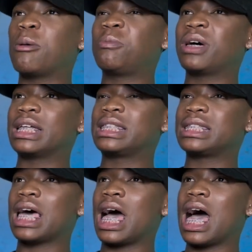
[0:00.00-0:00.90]
But
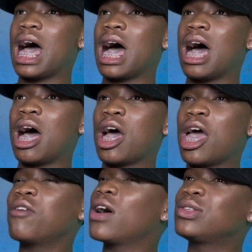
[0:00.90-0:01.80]

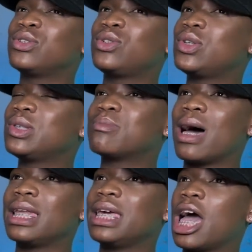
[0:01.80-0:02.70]
if I had to choose
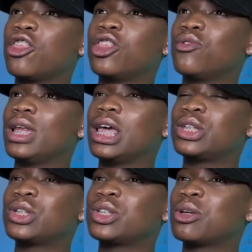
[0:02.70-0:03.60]
money and the
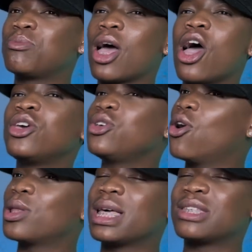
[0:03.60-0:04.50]
relationship,
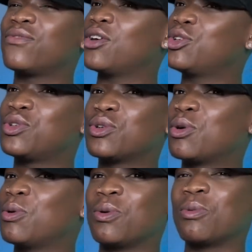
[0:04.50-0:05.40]
that's a very true
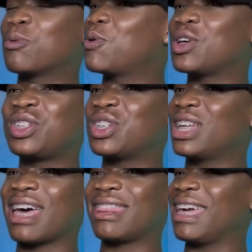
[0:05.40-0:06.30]
question.
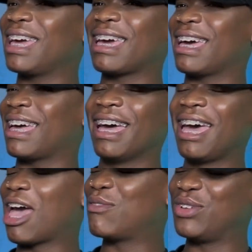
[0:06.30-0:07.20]
I think
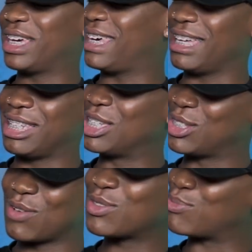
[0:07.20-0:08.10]
every kid
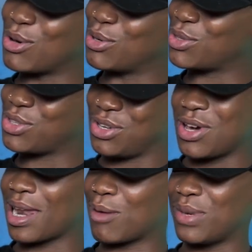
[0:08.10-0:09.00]
deserves both. You know
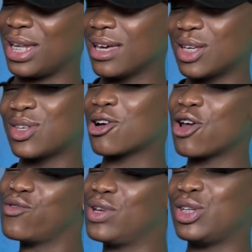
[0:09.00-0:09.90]
what I mean? So I
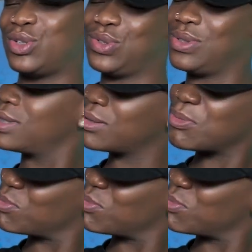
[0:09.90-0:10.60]
can't really choose.